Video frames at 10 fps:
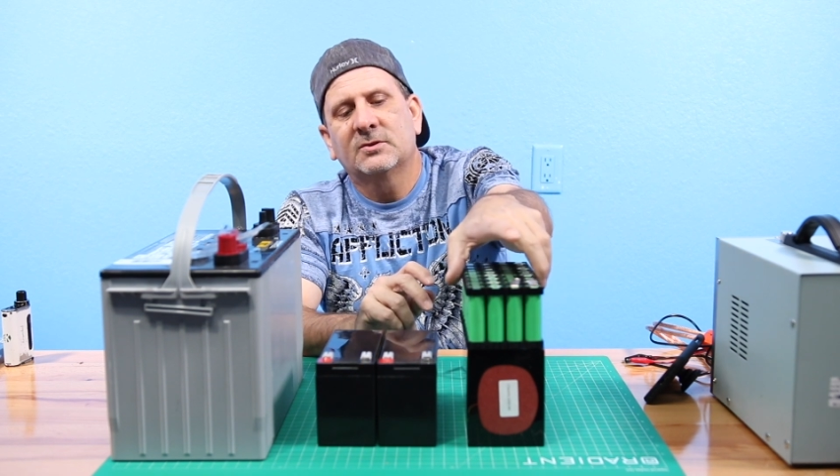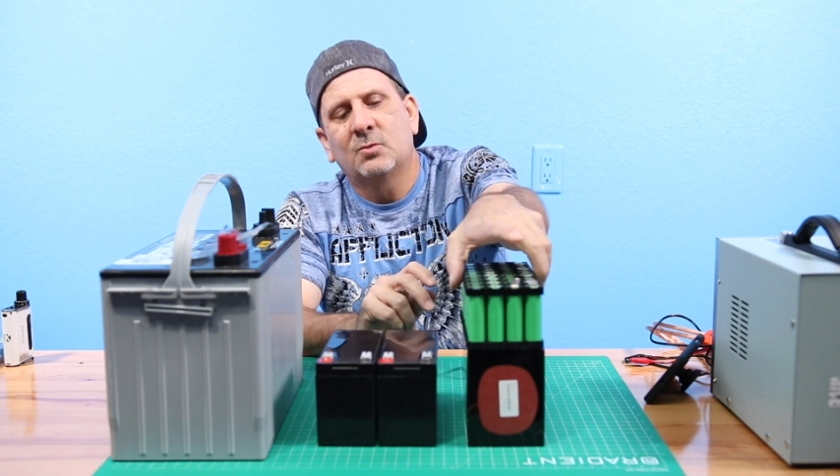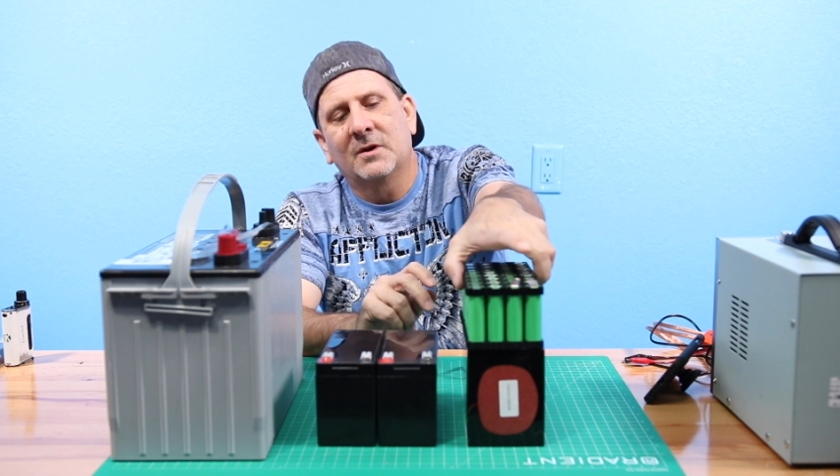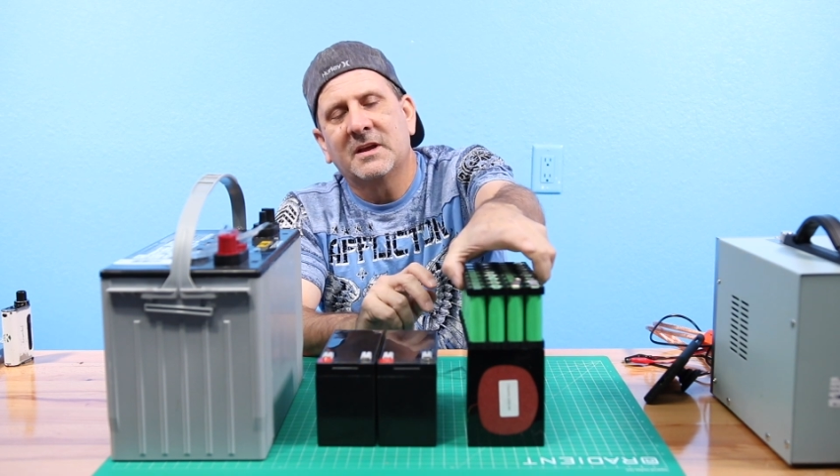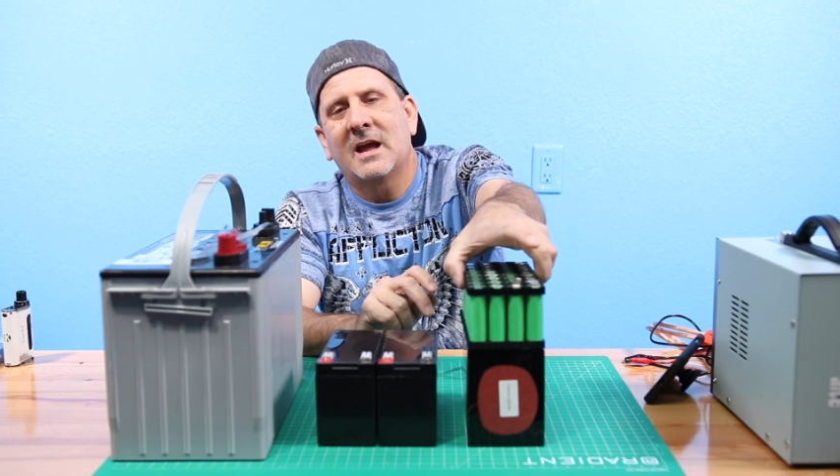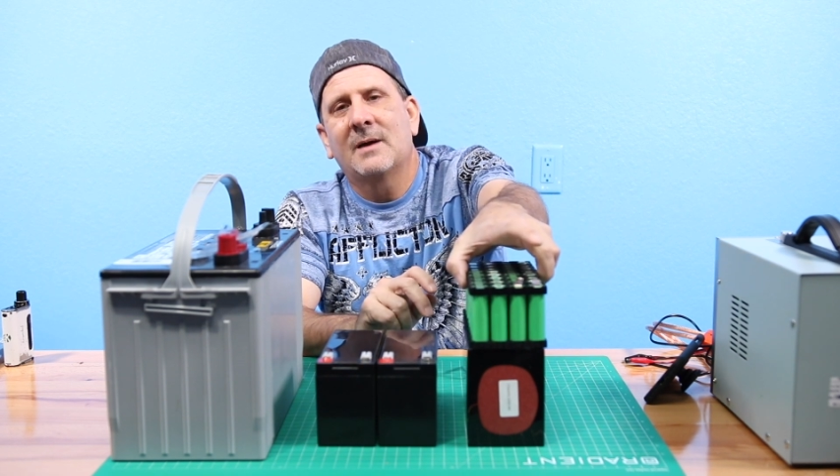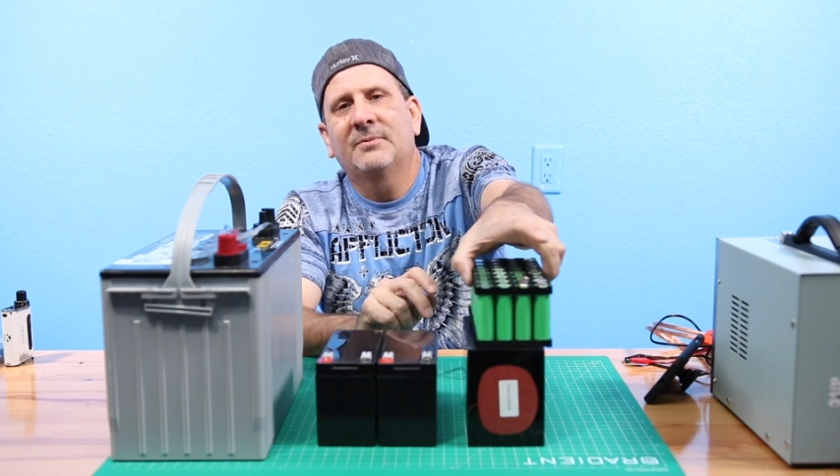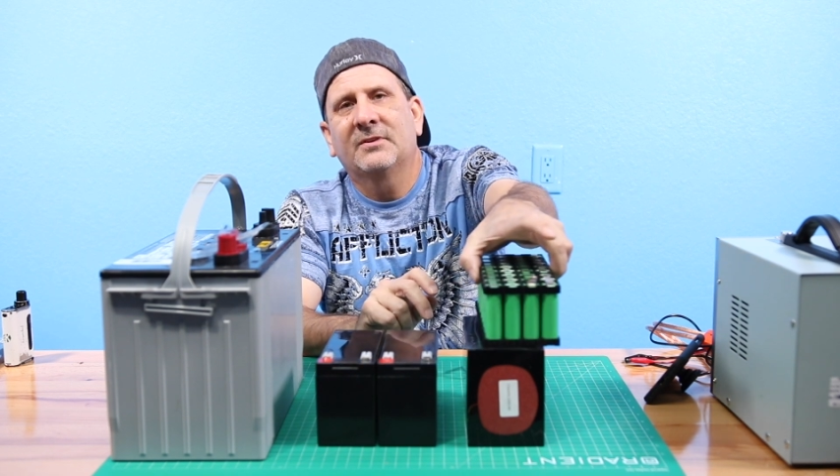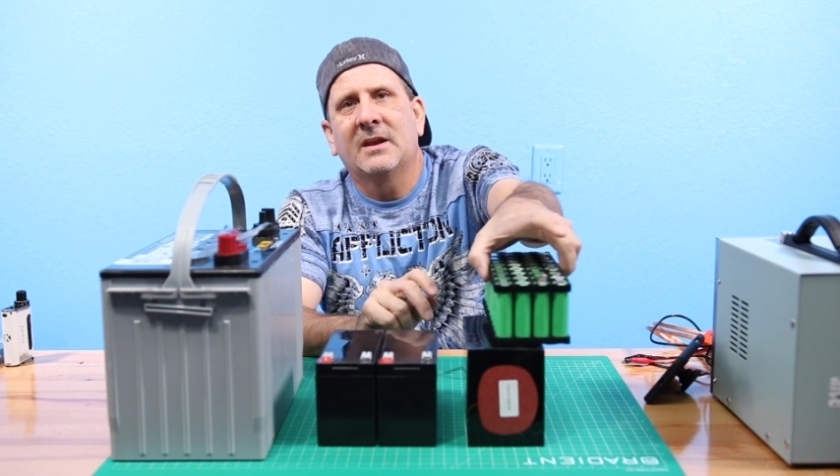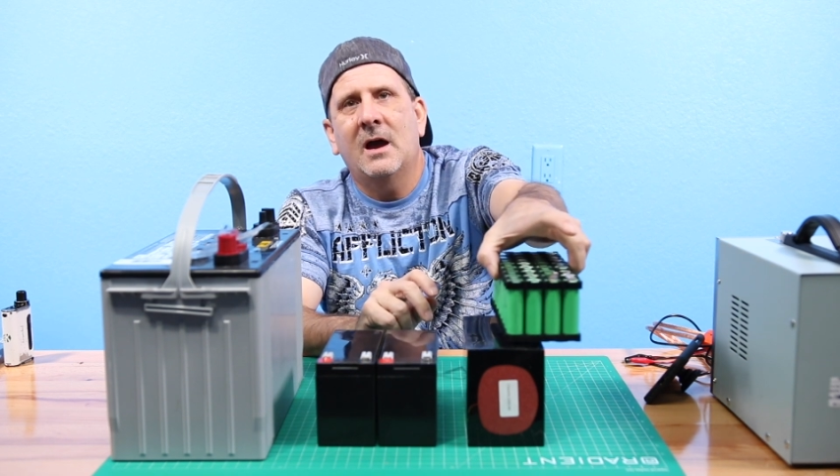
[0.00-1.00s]
20
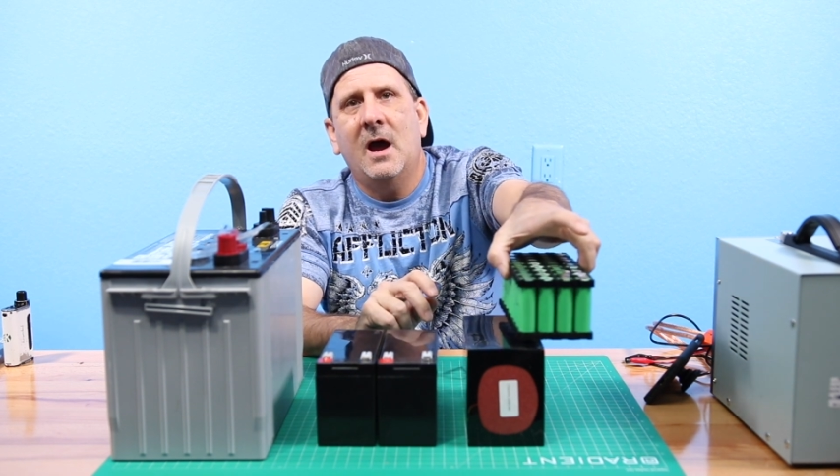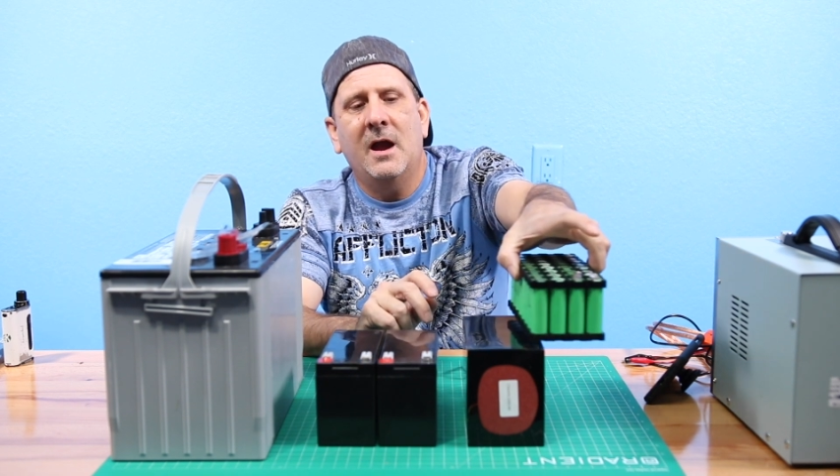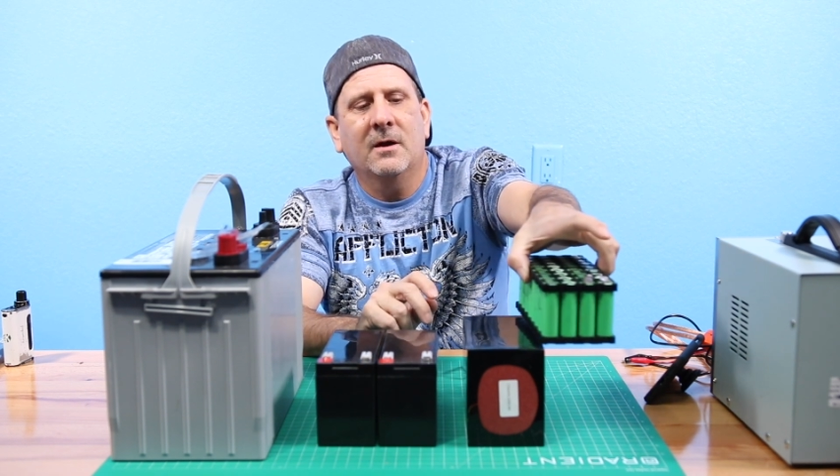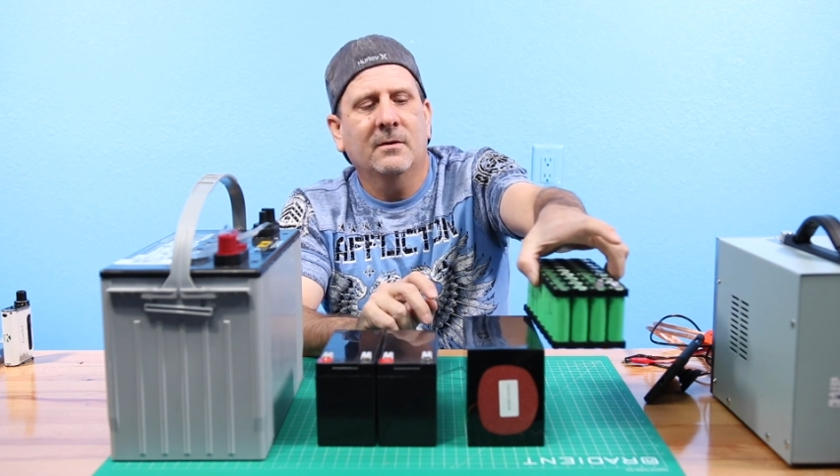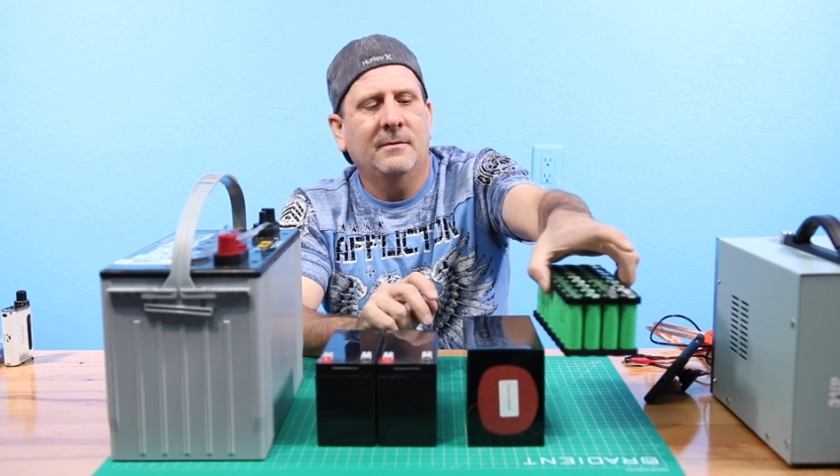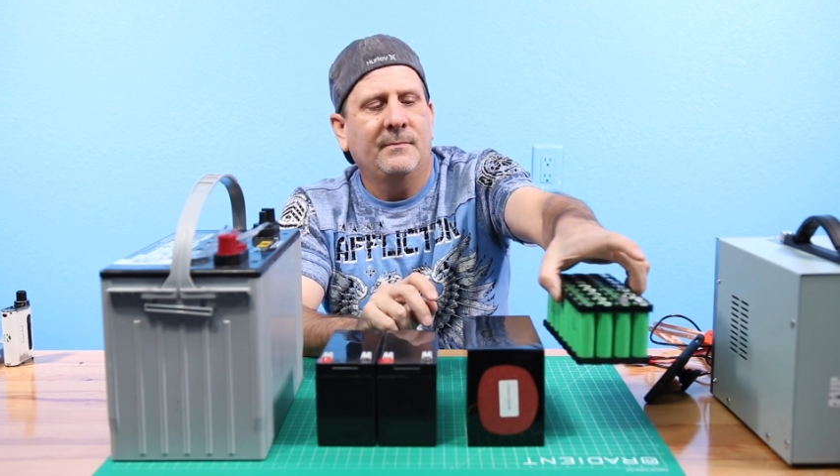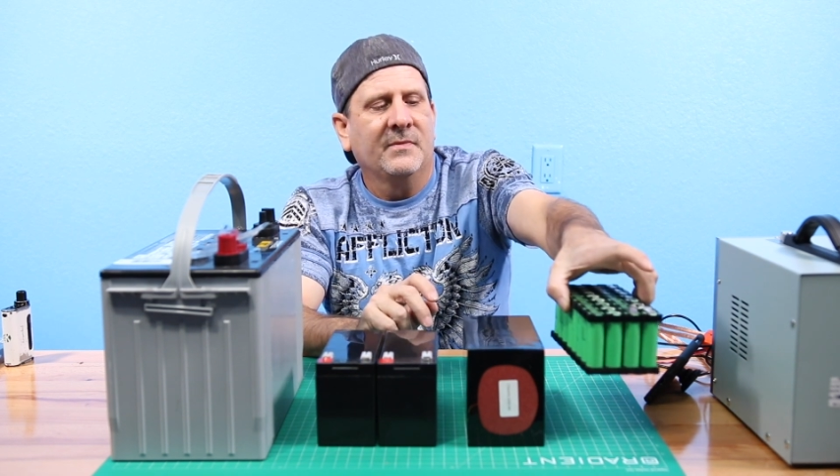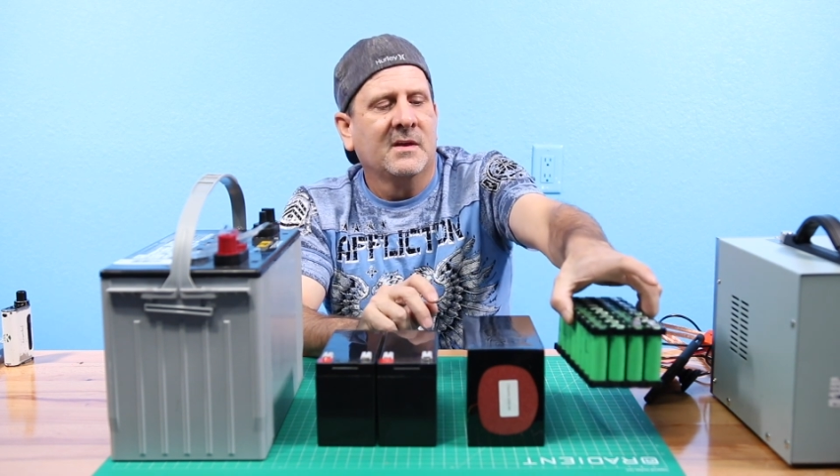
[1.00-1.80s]
amps and higher,